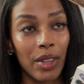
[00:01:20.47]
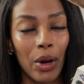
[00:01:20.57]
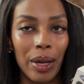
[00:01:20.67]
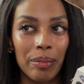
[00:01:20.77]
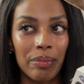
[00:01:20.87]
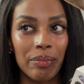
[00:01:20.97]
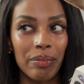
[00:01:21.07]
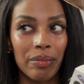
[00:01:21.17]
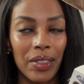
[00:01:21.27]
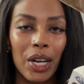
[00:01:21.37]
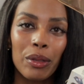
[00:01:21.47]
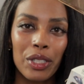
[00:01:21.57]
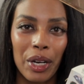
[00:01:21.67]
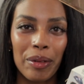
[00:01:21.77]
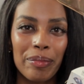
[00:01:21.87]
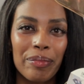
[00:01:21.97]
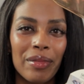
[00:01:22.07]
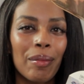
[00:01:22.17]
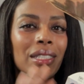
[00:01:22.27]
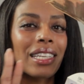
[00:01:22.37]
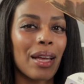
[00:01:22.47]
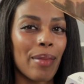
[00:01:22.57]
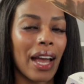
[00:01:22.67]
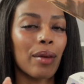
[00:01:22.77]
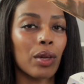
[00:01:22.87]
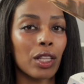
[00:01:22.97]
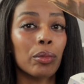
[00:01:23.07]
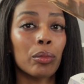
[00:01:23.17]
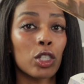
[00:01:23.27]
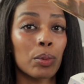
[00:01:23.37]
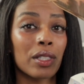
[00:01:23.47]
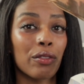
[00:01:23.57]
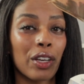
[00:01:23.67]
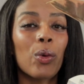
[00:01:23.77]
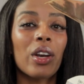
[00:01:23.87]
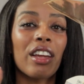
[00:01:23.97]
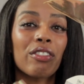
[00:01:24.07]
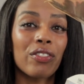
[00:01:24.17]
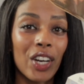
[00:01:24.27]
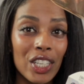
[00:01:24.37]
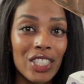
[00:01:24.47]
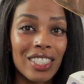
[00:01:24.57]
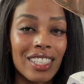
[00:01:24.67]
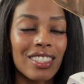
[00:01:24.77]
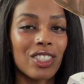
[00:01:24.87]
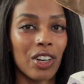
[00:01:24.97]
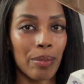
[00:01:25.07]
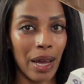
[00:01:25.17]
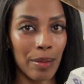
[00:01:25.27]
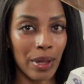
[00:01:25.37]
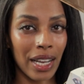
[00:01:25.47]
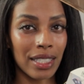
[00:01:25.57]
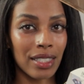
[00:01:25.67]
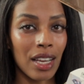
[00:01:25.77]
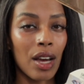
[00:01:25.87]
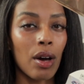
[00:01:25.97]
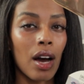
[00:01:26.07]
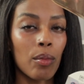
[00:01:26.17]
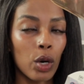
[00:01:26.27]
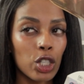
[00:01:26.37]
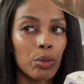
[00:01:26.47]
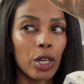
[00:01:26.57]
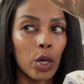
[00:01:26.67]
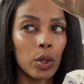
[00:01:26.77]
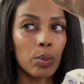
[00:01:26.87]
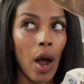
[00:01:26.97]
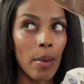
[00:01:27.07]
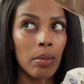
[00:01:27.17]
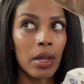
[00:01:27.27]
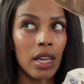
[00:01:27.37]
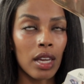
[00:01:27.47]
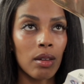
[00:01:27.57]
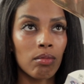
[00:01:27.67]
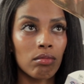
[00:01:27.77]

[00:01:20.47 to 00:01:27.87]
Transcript: Okay, they don't suck. Let me take that back and be a little bit more specific. When I first started buying plants, a moisture meter was probably,